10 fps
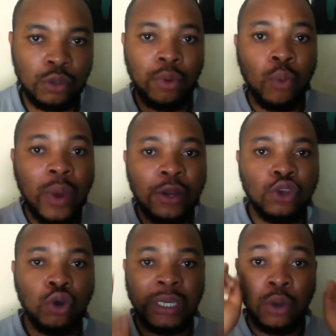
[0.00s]
But when
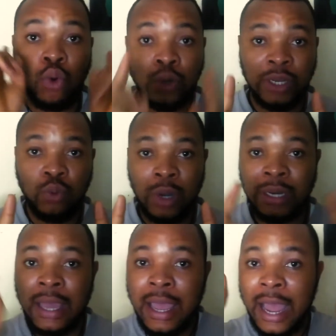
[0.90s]
you're the only one
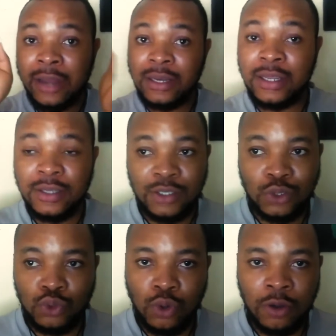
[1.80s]
handling these
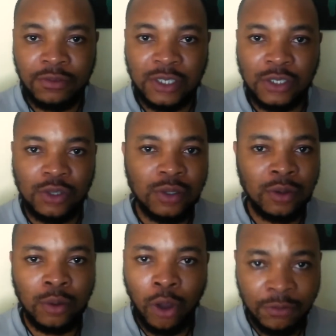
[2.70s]
two
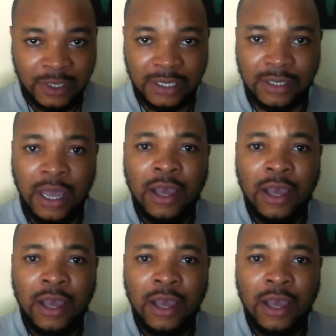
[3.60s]
offices,